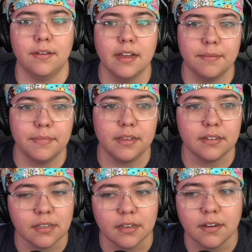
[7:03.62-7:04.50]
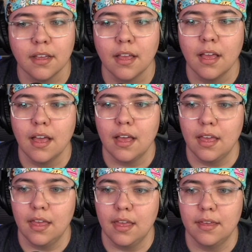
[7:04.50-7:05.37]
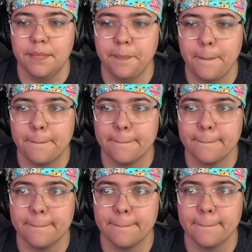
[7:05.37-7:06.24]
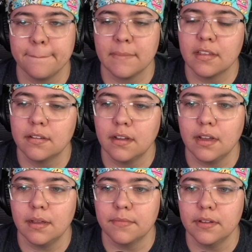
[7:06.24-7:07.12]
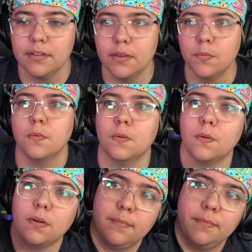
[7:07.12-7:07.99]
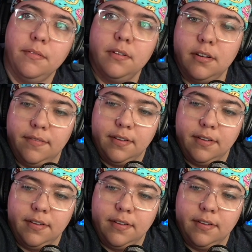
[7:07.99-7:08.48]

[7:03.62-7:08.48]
I'm being seen. I'm really warm. I wonder if